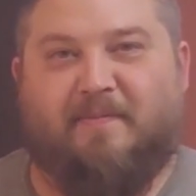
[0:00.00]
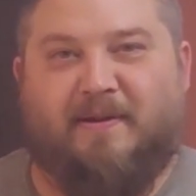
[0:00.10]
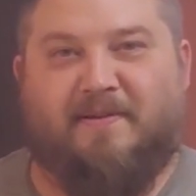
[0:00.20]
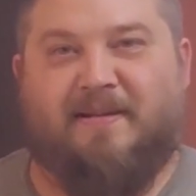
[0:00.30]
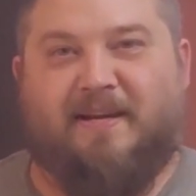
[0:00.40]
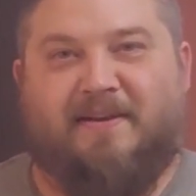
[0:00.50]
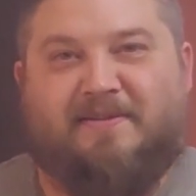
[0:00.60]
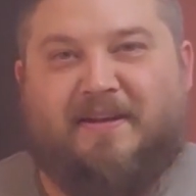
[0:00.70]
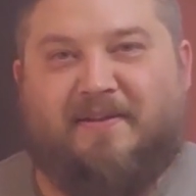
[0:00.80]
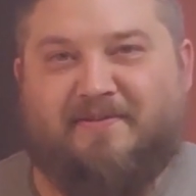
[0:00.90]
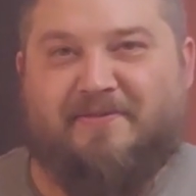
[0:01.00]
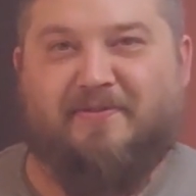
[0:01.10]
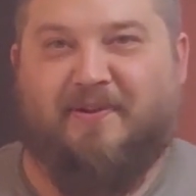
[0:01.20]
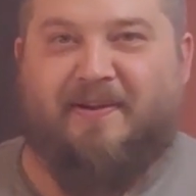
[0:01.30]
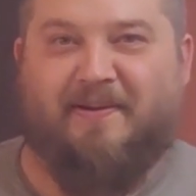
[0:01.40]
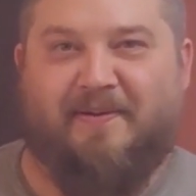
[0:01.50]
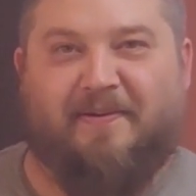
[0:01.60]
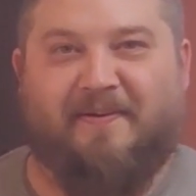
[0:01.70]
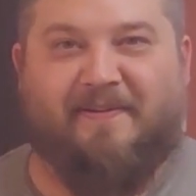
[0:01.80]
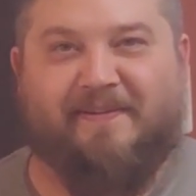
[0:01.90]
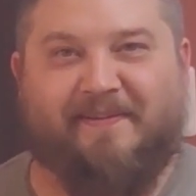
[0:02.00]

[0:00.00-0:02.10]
My titties out of the screen here.